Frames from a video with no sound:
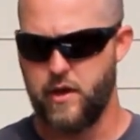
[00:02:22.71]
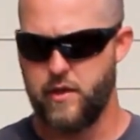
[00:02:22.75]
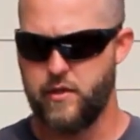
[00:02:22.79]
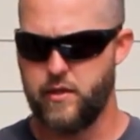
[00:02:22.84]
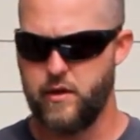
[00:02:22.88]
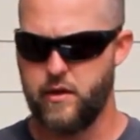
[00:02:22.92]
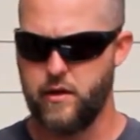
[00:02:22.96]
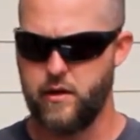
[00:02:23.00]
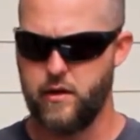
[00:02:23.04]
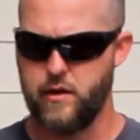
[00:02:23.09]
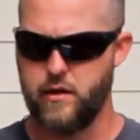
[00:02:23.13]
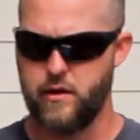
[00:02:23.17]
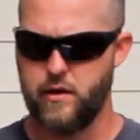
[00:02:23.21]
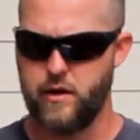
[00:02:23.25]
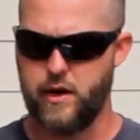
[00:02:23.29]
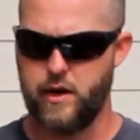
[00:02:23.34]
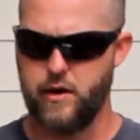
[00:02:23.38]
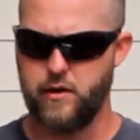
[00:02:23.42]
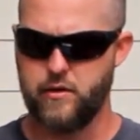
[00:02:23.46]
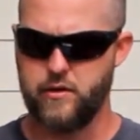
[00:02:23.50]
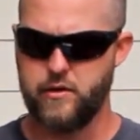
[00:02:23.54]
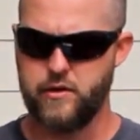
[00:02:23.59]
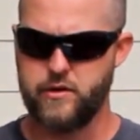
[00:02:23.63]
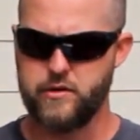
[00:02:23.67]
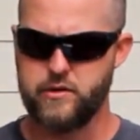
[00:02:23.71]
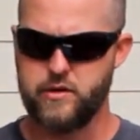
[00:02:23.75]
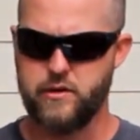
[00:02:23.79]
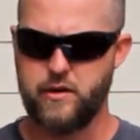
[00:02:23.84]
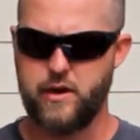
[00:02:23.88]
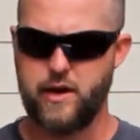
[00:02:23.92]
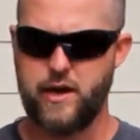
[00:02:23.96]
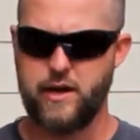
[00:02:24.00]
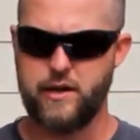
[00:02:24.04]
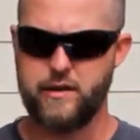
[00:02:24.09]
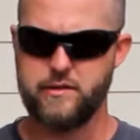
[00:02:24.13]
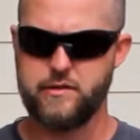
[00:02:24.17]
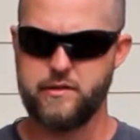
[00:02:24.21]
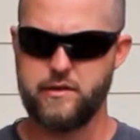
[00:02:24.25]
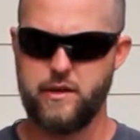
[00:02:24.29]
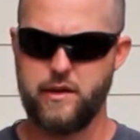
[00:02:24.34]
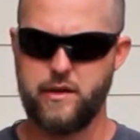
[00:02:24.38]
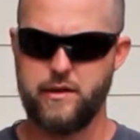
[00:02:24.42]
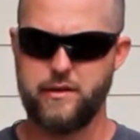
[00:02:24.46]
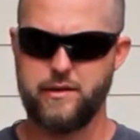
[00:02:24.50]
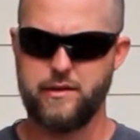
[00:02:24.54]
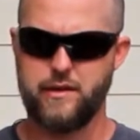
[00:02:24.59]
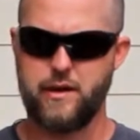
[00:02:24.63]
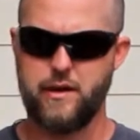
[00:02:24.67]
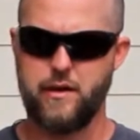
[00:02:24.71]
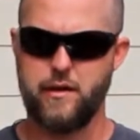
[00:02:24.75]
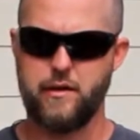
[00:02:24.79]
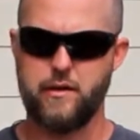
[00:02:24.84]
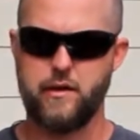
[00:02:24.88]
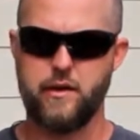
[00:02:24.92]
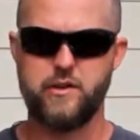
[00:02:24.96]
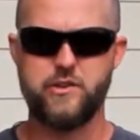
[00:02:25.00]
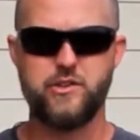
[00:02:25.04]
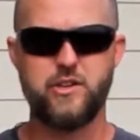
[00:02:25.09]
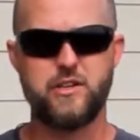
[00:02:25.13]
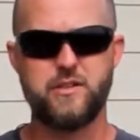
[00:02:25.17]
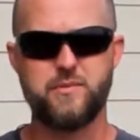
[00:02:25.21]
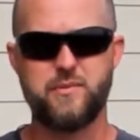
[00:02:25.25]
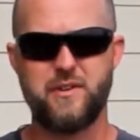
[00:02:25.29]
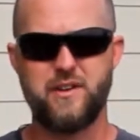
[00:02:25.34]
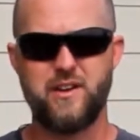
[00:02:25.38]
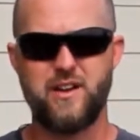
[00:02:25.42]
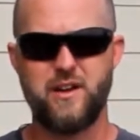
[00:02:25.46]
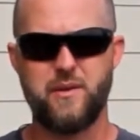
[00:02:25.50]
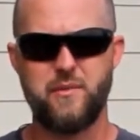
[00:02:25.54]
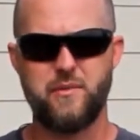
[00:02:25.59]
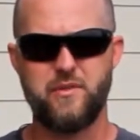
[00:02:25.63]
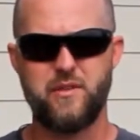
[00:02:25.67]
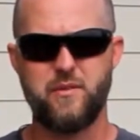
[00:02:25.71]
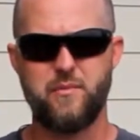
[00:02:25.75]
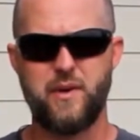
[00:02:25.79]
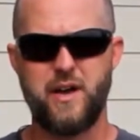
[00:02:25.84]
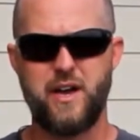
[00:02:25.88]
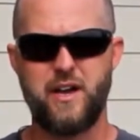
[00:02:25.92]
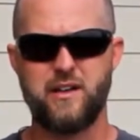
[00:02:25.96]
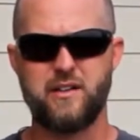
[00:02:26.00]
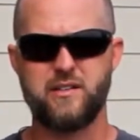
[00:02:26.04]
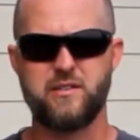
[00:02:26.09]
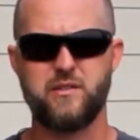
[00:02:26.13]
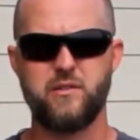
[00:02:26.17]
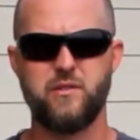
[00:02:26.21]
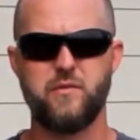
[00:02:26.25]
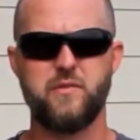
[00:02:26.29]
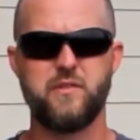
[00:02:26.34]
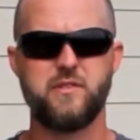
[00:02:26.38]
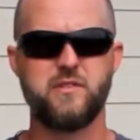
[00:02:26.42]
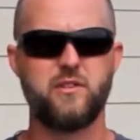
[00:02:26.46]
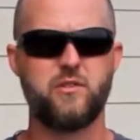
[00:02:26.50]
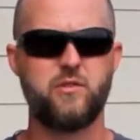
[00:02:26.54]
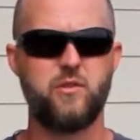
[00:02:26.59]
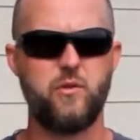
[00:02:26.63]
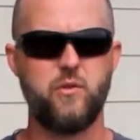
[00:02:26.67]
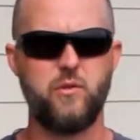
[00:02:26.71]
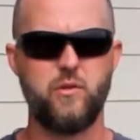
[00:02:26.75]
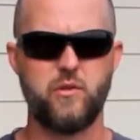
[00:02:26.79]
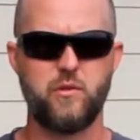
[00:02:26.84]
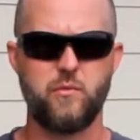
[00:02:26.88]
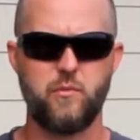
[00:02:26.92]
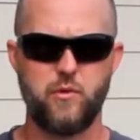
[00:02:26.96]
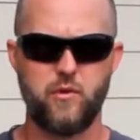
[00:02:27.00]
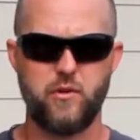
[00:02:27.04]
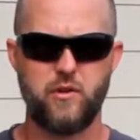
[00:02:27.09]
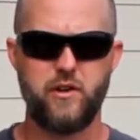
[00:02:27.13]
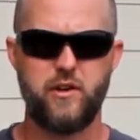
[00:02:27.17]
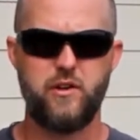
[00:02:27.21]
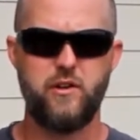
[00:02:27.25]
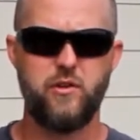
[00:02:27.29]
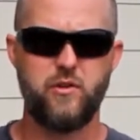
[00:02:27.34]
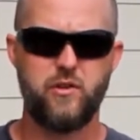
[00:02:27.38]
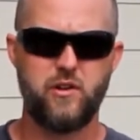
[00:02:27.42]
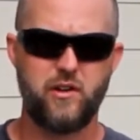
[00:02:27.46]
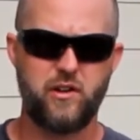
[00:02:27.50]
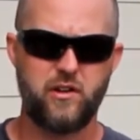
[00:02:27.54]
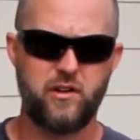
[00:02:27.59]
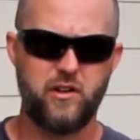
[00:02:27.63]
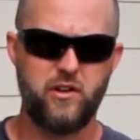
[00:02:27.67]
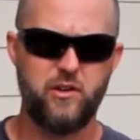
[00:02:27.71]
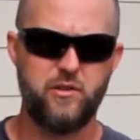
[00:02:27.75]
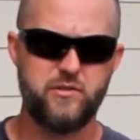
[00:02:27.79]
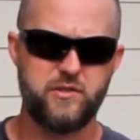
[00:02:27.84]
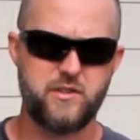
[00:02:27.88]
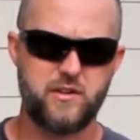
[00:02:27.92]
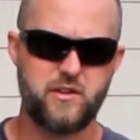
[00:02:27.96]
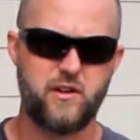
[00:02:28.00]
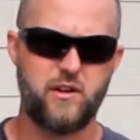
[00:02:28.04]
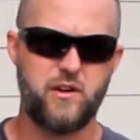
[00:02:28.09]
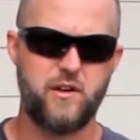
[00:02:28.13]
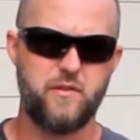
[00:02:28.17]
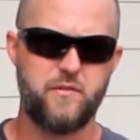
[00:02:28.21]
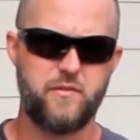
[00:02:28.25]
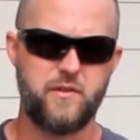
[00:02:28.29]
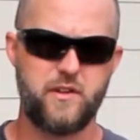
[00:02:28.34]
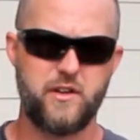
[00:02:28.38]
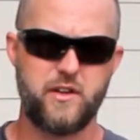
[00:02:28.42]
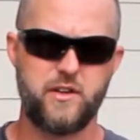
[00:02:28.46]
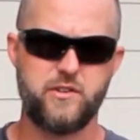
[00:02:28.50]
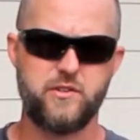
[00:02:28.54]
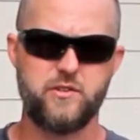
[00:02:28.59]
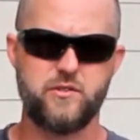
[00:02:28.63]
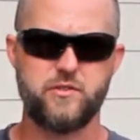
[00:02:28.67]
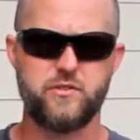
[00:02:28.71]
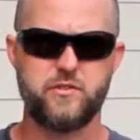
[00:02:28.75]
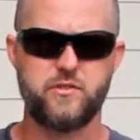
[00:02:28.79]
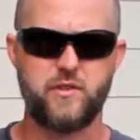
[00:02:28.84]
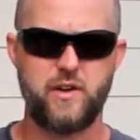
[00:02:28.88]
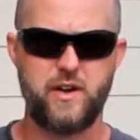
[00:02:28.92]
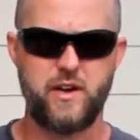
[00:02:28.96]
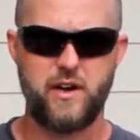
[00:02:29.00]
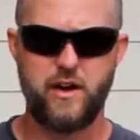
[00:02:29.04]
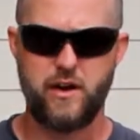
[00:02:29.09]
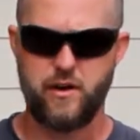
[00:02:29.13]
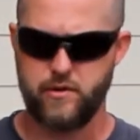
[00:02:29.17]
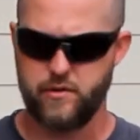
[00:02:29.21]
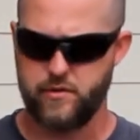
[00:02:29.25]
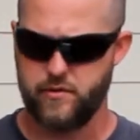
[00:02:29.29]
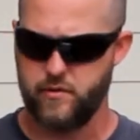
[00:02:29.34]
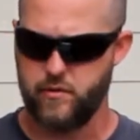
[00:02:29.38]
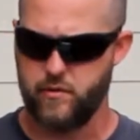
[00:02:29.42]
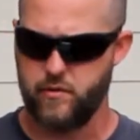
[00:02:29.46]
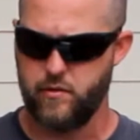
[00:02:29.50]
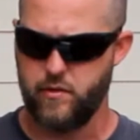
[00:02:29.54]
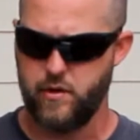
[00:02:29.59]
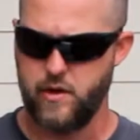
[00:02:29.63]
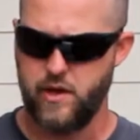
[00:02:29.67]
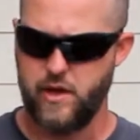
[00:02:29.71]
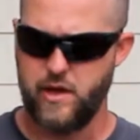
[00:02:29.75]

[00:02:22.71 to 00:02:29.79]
The air conditioner has an adjustment knob on the back, so if it's a cooler morning, you can close it off and get your straight air through.